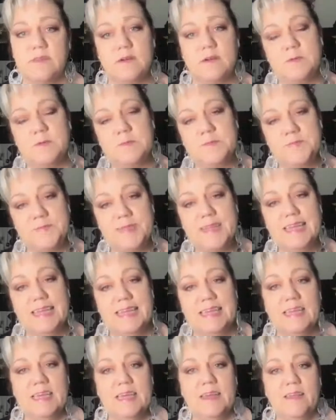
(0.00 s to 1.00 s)
So
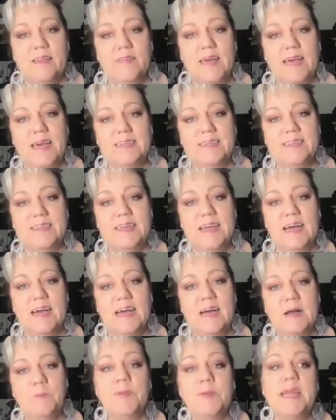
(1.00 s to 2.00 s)
that
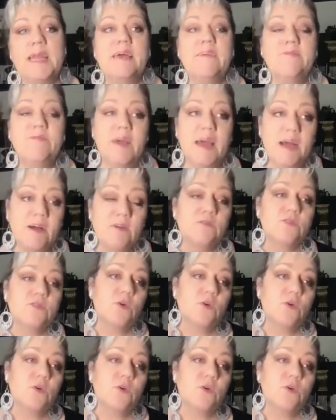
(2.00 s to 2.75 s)
but I found,